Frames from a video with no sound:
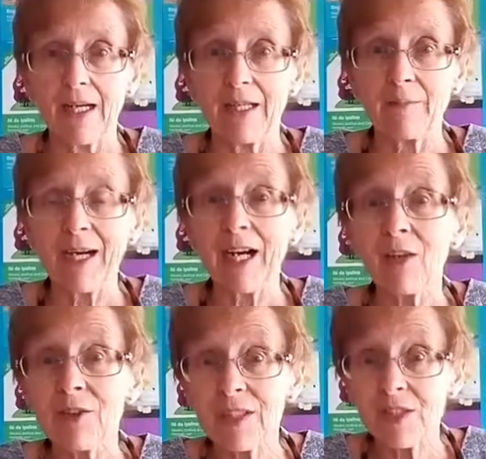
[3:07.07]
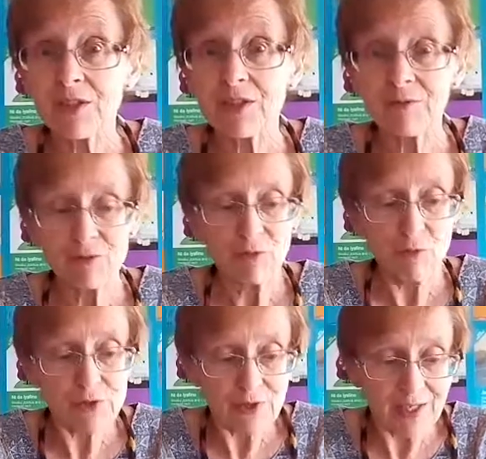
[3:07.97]
Our initiative has
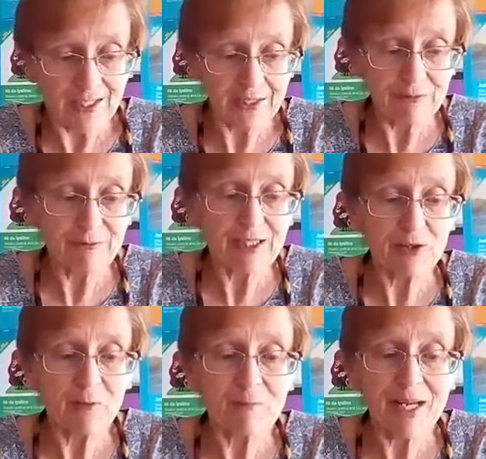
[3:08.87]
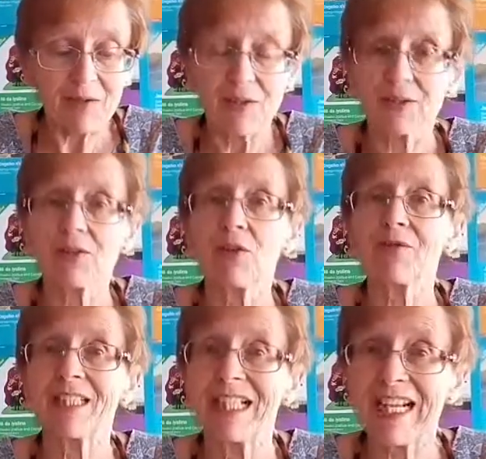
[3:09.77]
also had an effect on methods
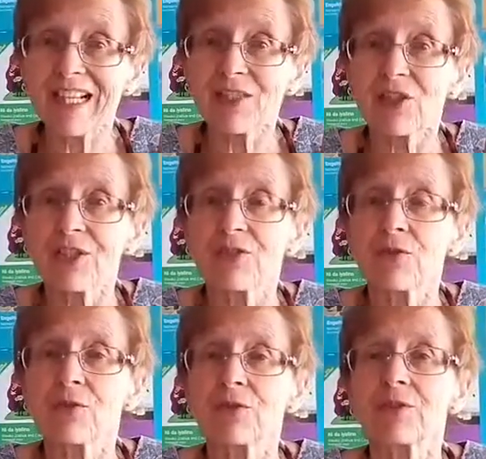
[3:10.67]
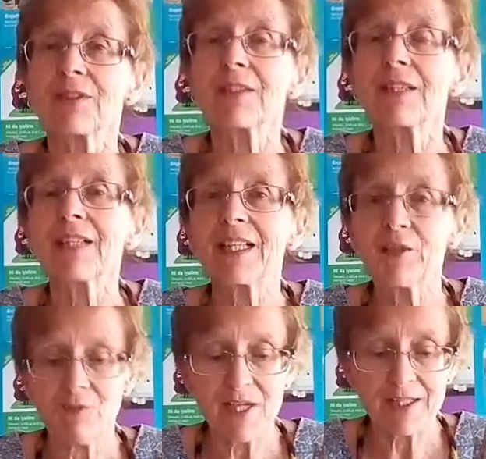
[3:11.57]
of engaging children
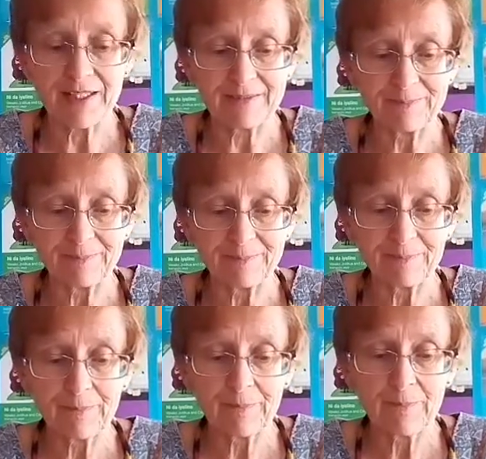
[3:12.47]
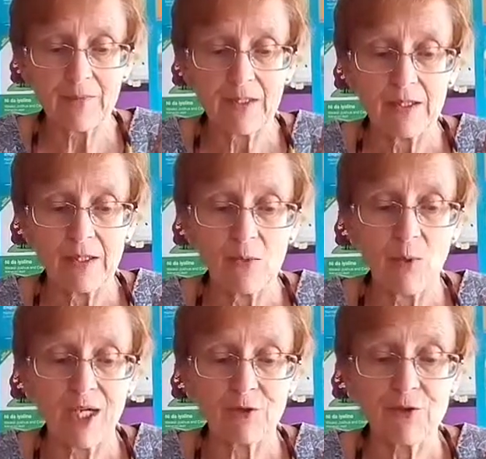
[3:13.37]
in reading.
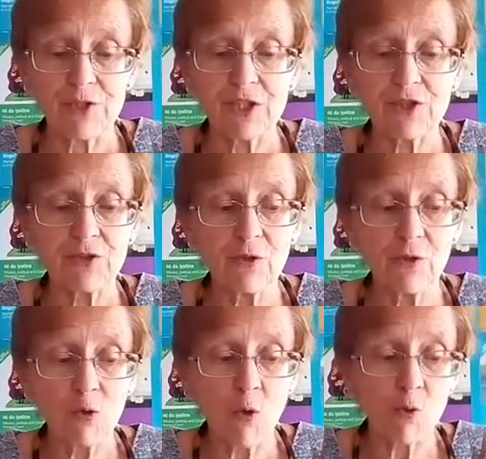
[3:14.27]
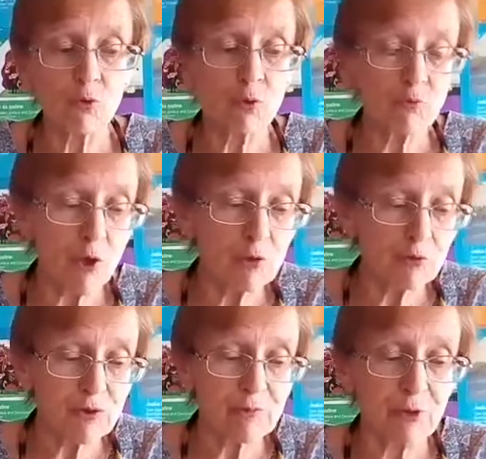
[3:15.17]
While traditional choral
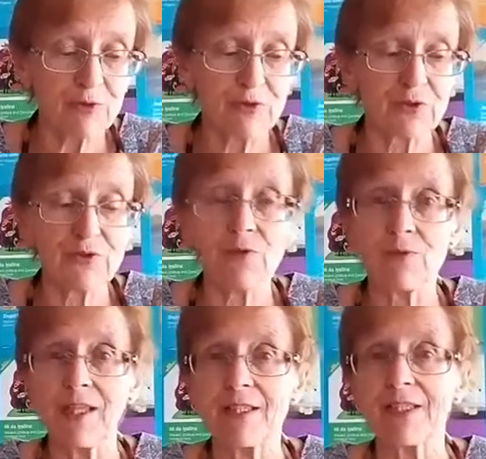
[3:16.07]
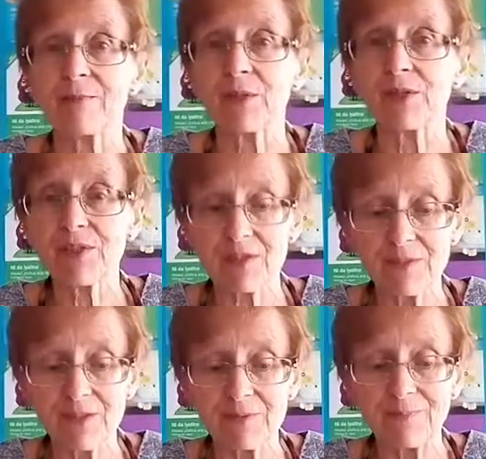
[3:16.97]
rote responses to reading
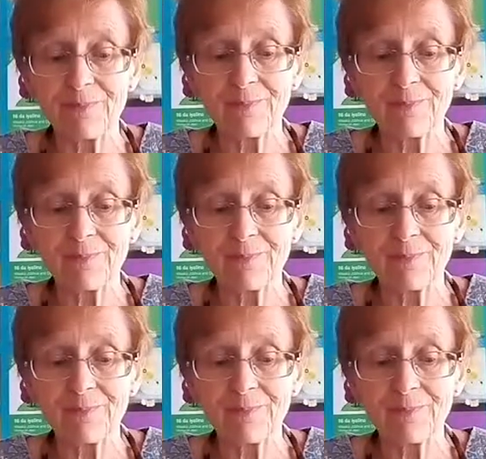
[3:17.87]
persist,